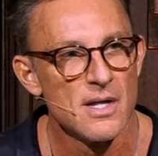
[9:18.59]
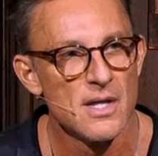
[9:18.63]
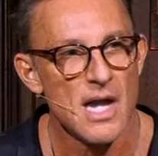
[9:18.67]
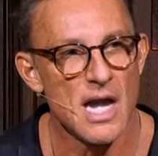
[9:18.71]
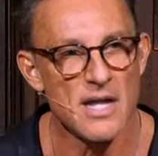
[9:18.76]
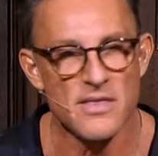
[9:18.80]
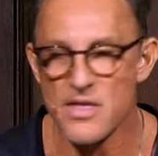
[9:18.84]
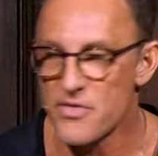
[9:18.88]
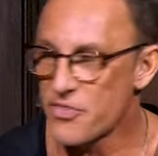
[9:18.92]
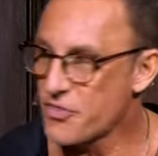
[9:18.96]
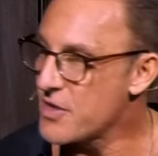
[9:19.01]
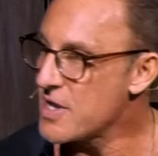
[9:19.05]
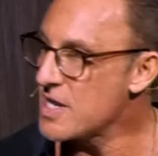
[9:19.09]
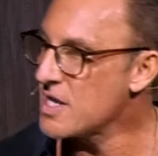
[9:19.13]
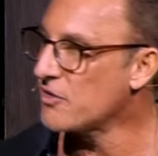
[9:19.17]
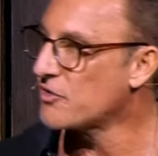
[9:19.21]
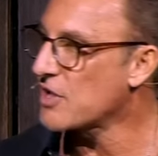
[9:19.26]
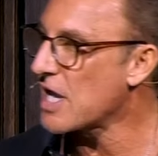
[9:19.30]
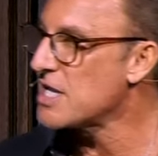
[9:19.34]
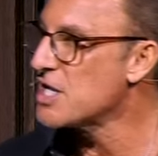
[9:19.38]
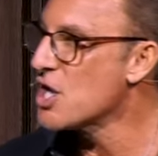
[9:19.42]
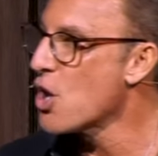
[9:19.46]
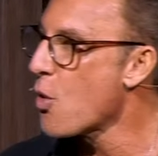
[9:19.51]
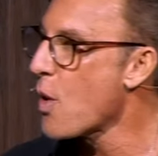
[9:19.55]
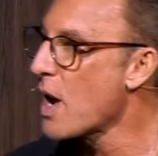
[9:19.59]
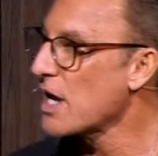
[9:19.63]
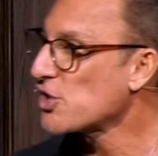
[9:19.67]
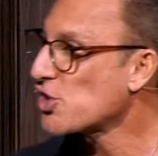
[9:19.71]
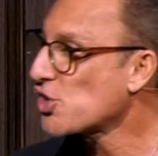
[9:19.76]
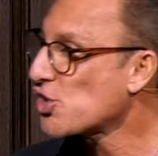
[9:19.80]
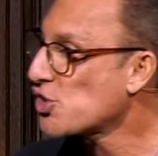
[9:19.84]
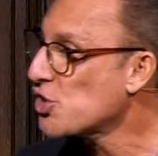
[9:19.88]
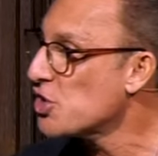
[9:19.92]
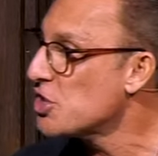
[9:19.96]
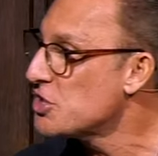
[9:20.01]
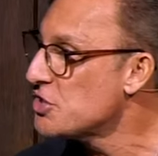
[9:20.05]
And the things I know I
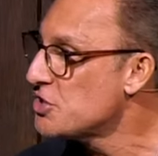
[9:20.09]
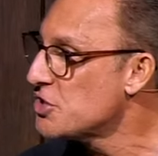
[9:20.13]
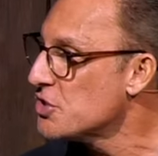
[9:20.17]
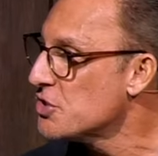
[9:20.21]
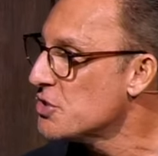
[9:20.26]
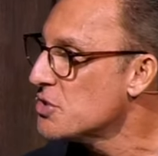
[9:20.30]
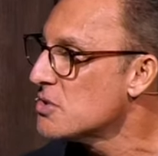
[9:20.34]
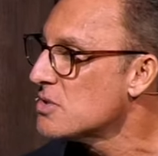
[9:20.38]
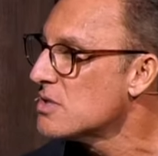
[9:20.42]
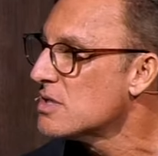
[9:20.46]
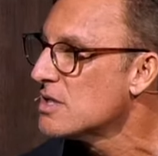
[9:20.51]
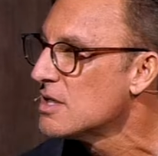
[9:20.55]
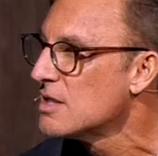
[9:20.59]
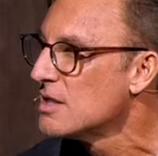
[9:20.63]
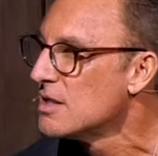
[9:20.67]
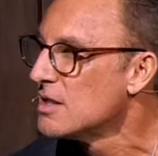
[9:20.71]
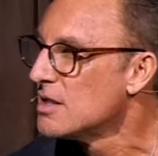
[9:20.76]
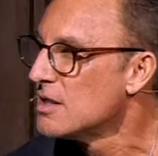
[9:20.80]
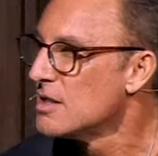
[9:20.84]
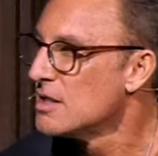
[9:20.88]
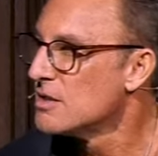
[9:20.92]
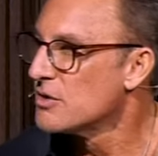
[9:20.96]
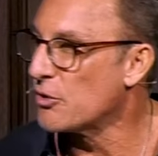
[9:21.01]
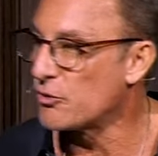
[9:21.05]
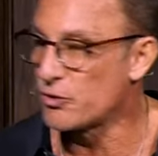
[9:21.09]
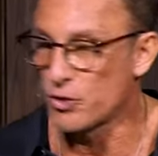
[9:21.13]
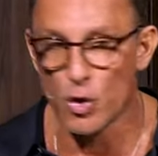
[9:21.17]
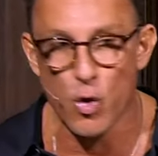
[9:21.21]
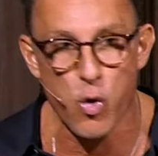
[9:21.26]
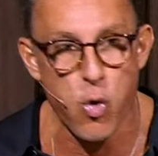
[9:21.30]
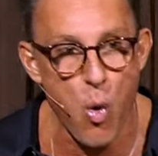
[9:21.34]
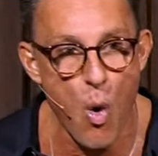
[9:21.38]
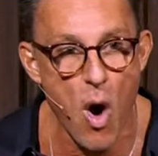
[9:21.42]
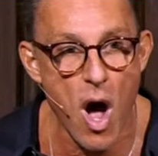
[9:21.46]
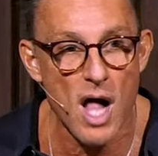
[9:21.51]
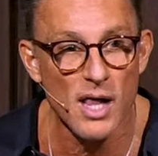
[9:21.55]
should do, those
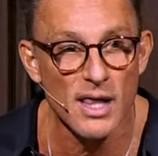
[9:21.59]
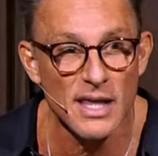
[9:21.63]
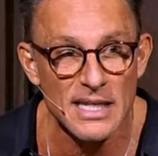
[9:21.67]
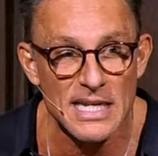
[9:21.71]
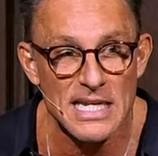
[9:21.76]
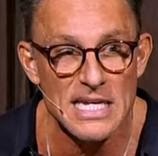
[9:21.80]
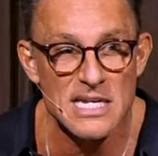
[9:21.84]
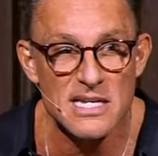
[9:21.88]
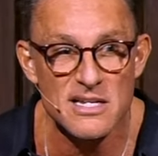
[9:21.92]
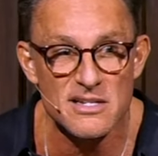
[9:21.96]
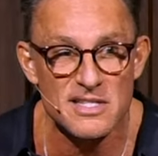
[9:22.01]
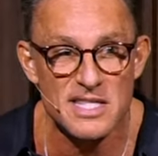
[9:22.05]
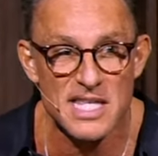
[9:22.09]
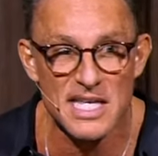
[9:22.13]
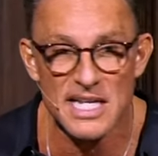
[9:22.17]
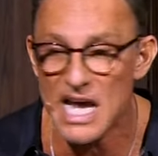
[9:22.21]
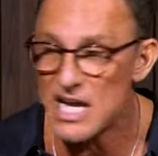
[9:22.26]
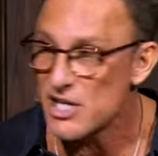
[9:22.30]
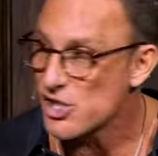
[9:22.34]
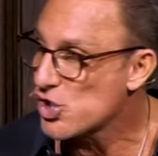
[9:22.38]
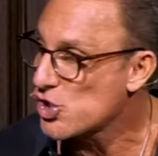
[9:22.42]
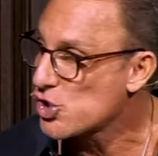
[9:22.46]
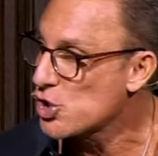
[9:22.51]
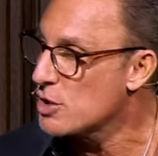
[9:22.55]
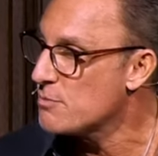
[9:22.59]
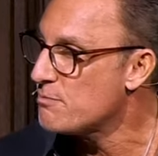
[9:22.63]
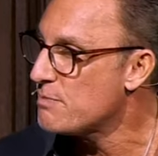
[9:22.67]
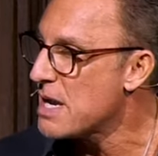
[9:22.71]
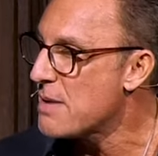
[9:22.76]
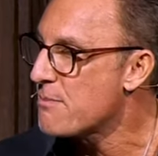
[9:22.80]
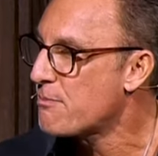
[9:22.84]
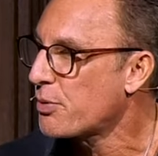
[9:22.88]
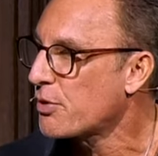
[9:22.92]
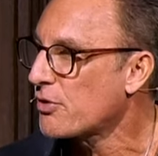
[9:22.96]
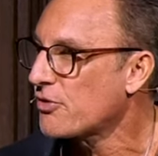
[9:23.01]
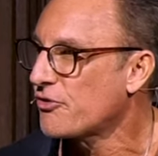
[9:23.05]
qualities that I should
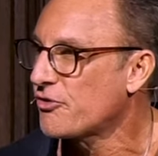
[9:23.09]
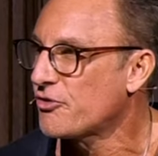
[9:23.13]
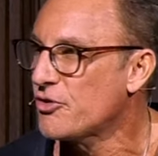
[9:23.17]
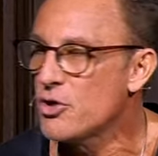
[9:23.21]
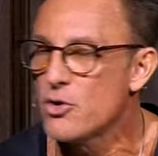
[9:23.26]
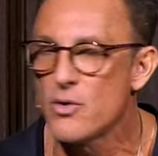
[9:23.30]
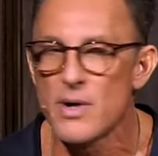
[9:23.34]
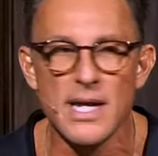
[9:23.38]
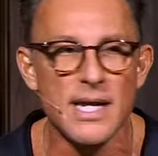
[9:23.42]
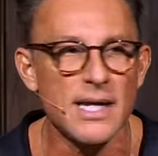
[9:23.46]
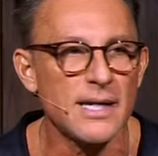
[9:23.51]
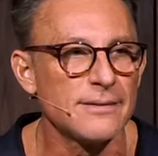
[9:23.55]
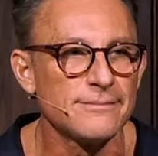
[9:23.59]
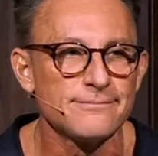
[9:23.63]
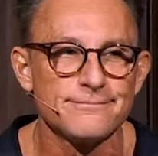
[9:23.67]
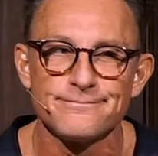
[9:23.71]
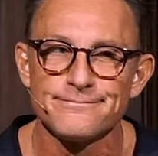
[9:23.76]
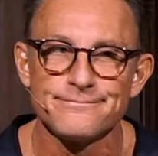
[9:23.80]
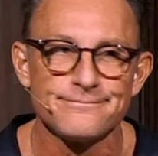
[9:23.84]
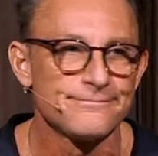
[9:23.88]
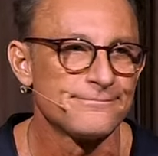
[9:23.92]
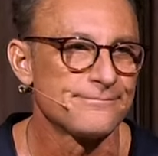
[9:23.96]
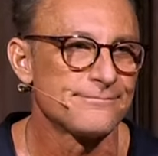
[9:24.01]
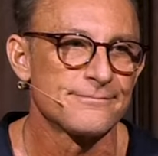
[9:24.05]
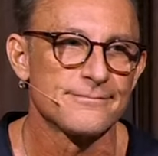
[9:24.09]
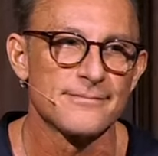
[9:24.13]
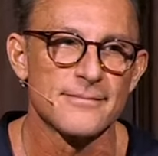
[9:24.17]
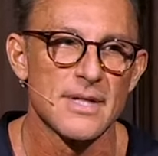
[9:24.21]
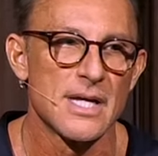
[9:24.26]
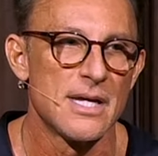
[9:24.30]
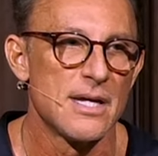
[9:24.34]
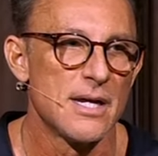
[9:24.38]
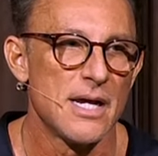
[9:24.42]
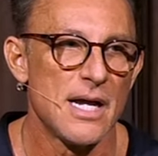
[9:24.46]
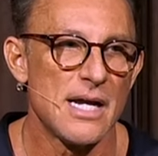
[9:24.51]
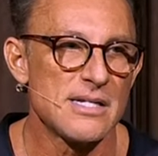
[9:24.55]
be pursuing,
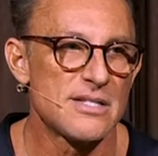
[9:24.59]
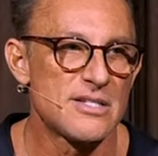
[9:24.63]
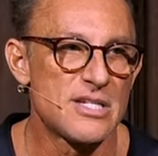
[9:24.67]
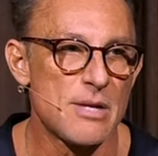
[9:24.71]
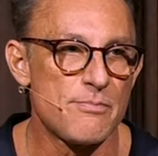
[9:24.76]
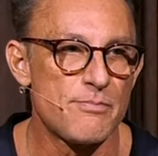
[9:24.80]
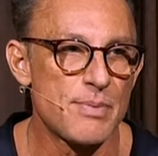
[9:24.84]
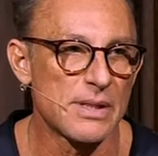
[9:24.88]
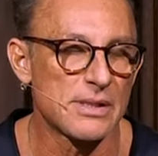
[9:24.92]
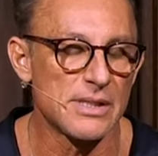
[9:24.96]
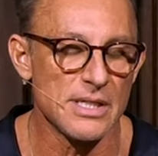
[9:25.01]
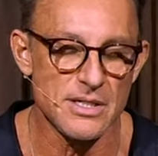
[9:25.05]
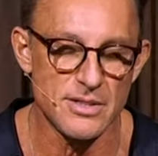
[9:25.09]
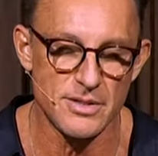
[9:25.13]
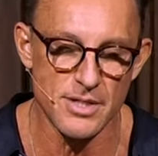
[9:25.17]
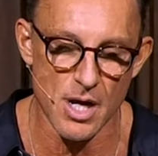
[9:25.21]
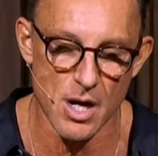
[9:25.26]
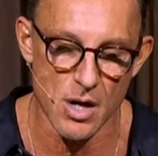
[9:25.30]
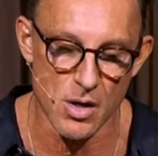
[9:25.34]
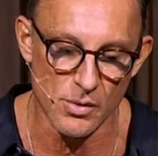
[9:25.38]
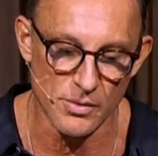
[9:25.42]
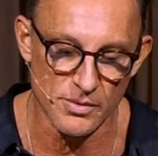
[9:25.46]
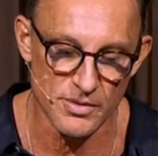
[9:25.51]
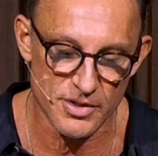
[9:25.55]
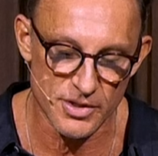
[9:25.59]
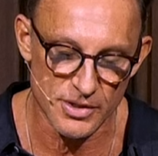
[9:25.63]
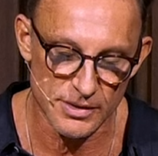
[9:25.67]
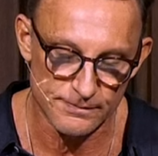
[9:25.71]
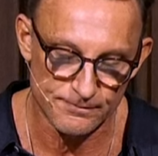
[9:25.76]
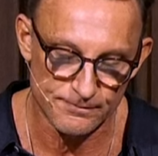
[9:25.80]
I typically don't.